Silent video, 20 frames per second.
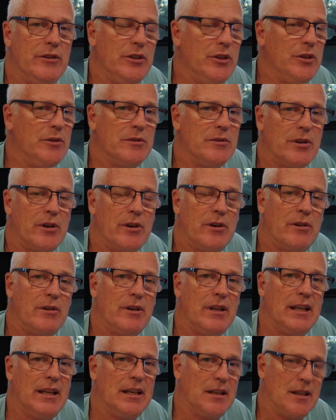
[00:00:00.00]

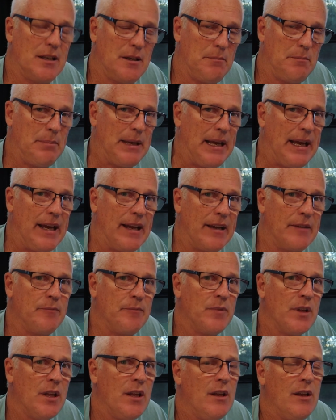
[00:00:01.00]
U-turn, and come back.
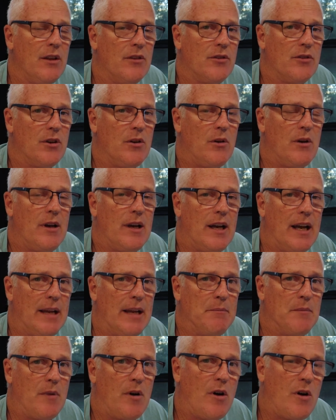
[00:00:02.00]
So
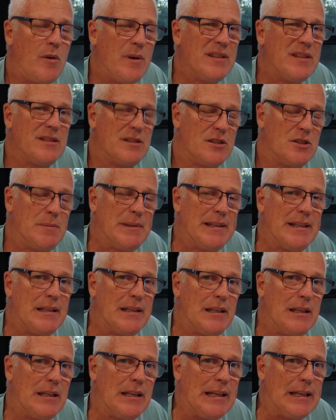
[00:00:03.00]
I'm always a little bit
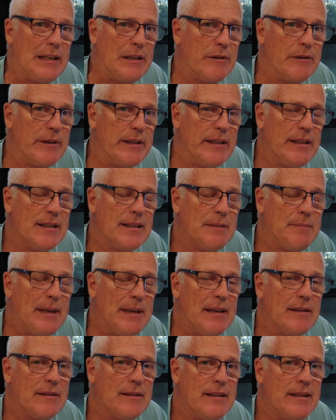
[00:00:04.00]
leery
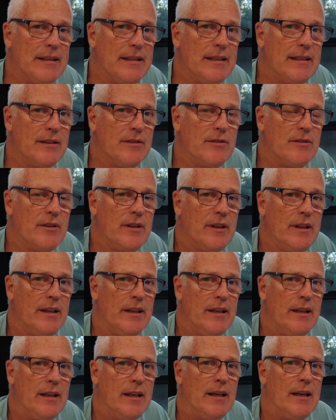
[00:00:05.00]
about this.
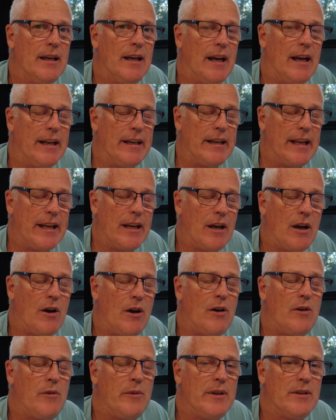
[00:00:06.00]
And I
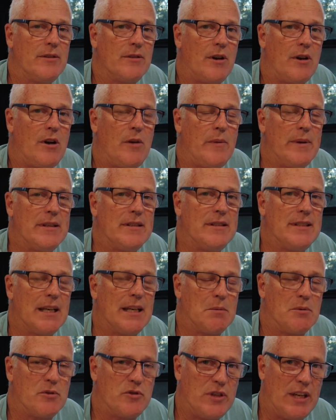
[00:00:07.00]
always
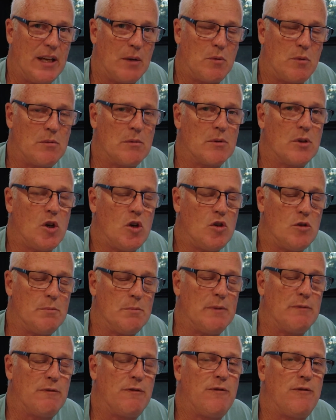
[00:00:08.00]
double check where I'm going
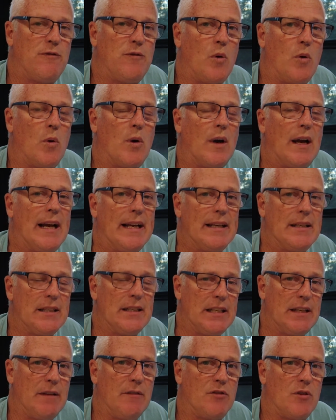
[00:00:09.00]
before I
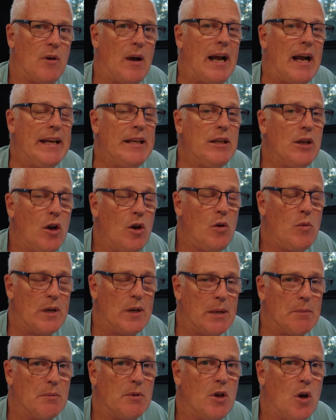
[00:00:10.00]
leave. So I know
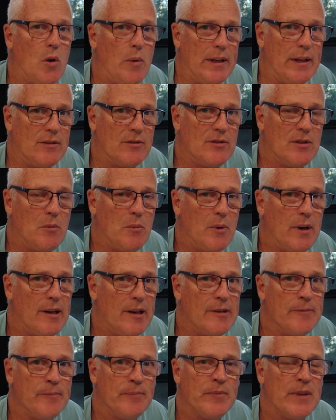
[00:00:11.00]
when I'm going
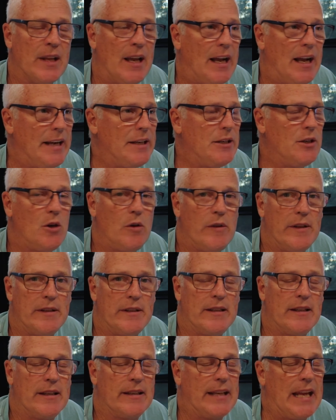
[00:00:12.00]
somewhere, I know that
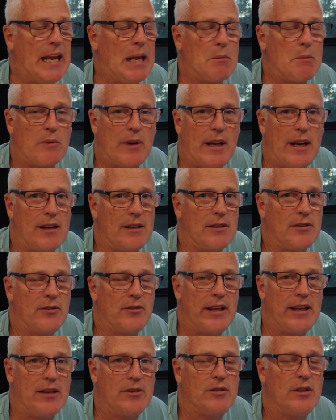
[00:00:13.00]
the campground, let's
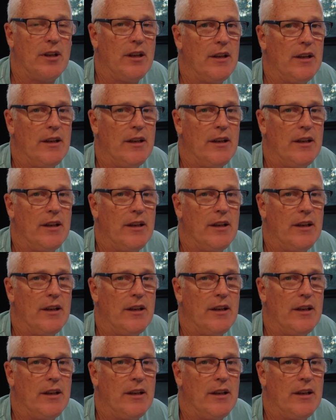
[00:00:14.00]
say, is